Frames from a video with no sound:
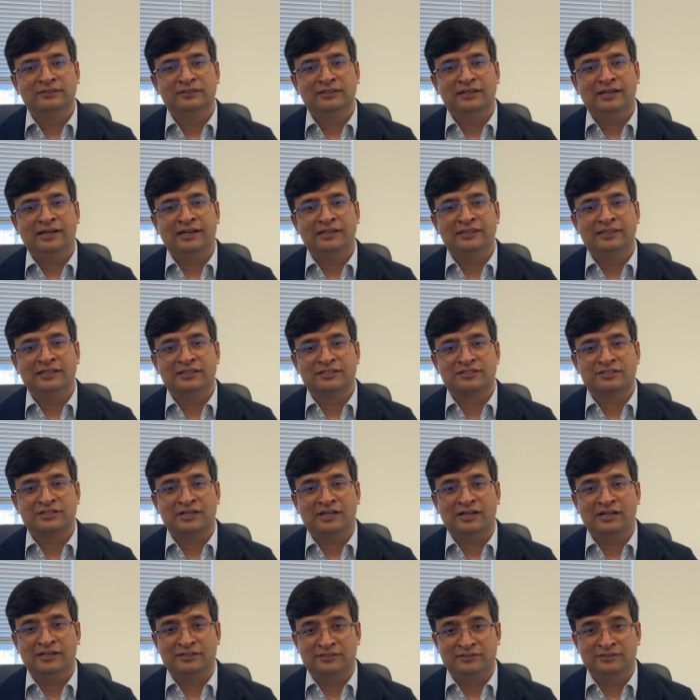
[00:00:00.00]
At the
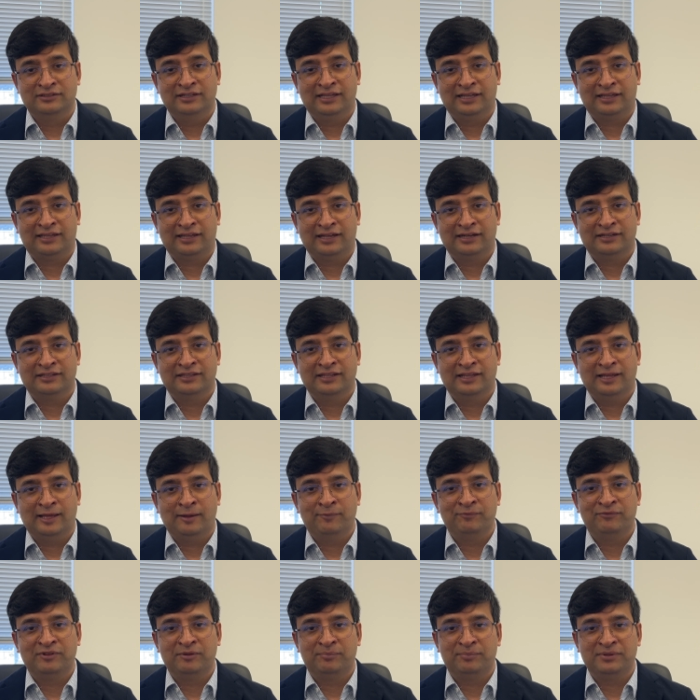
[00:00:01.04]
start, like at the
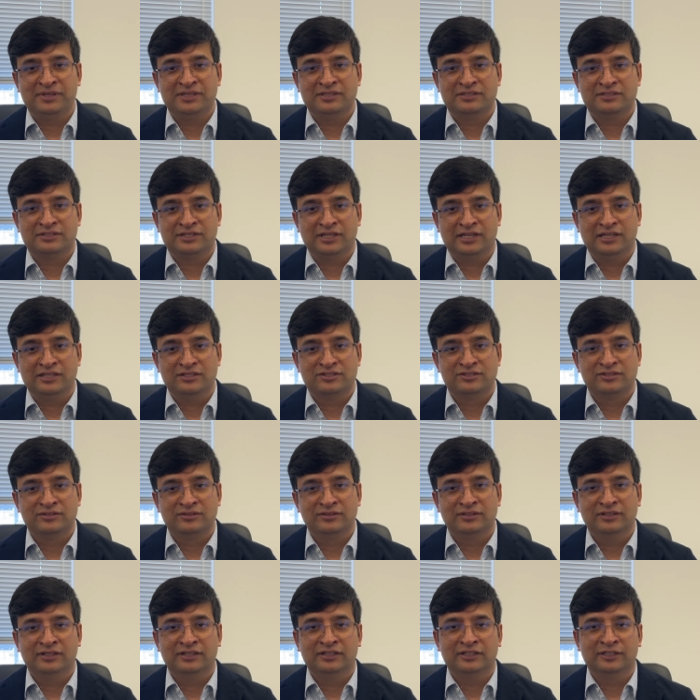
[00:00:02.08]
MVP stage,
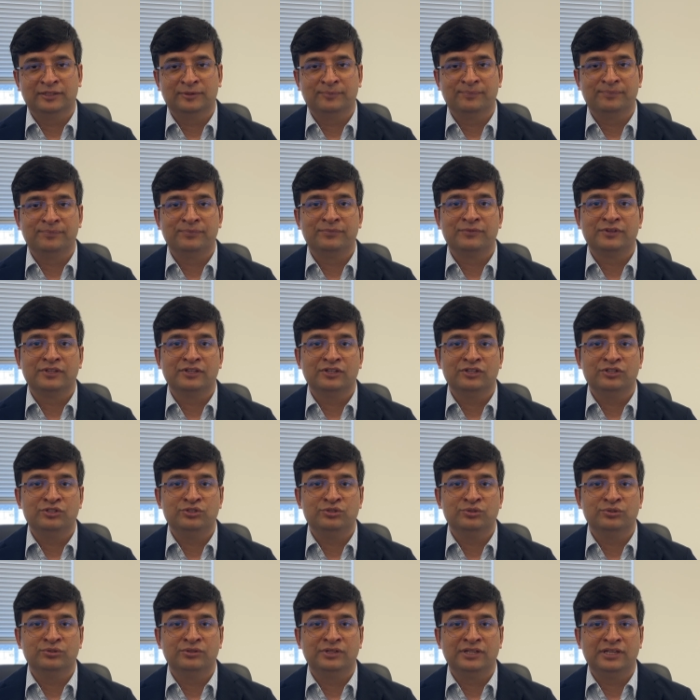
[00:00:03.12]

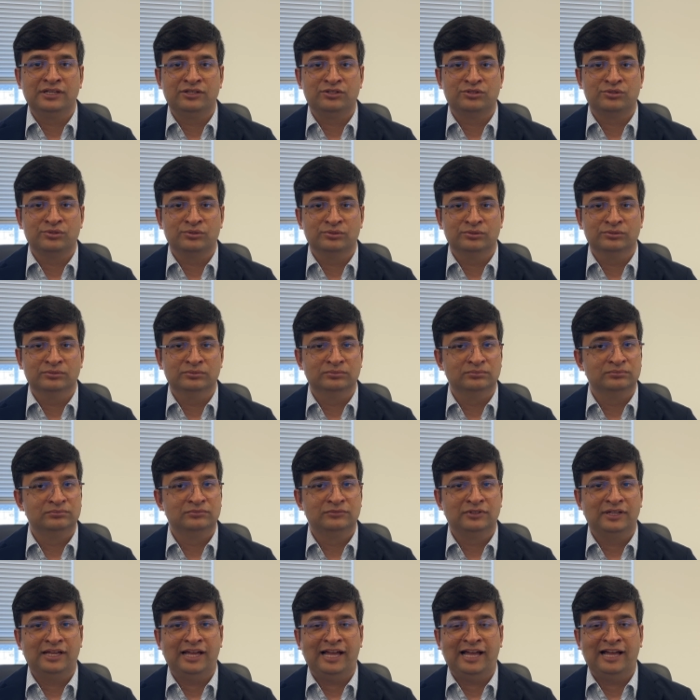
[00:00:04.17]
you need to
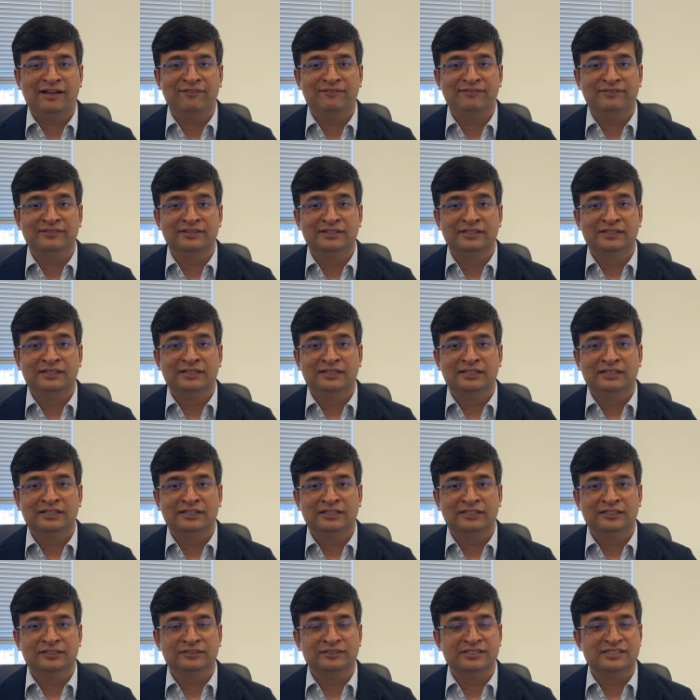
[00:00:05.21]
have
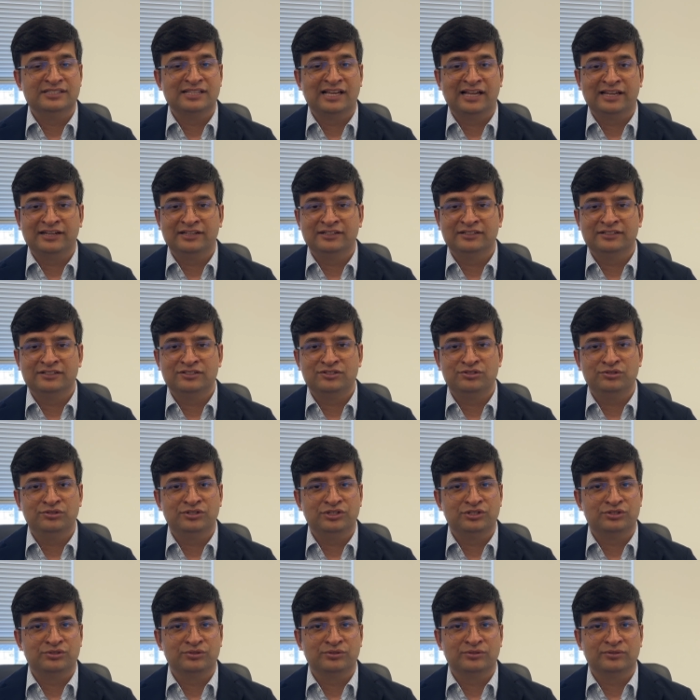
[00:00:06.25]
designers, you
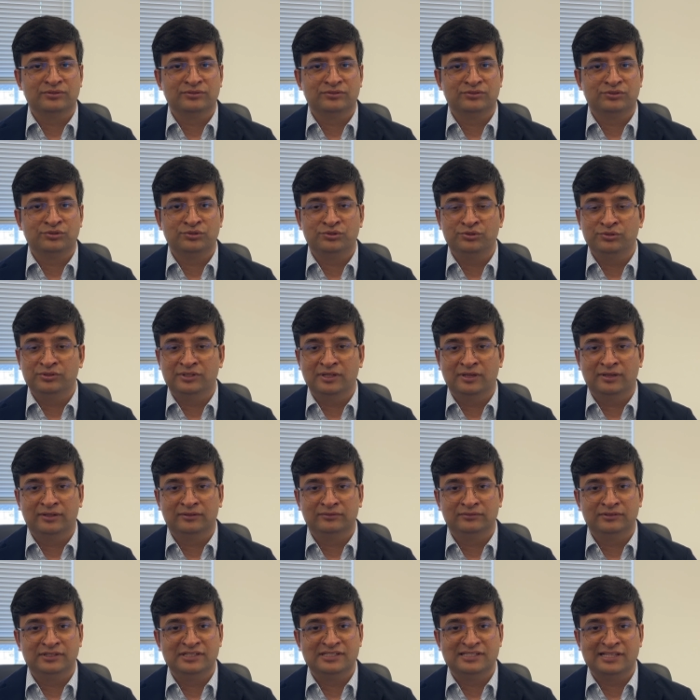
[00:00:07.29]
need to do the
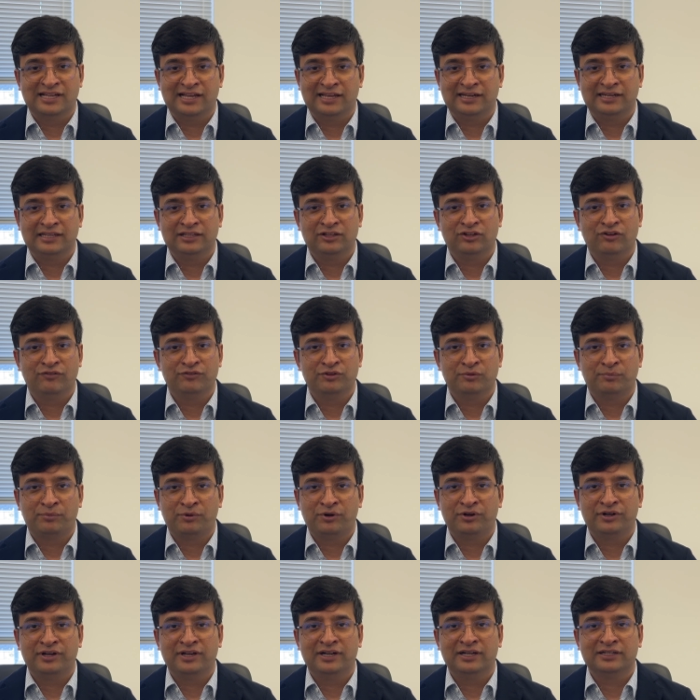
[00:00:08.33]
designing of your
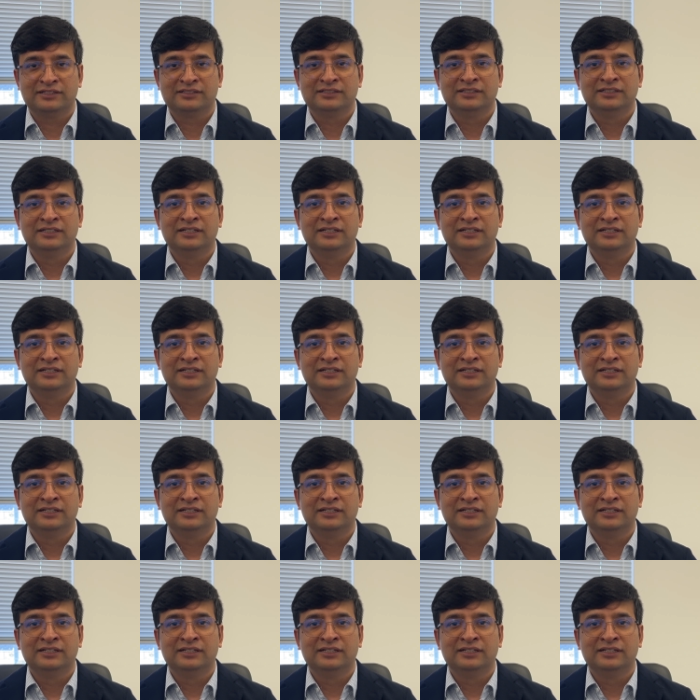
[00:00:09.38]
product.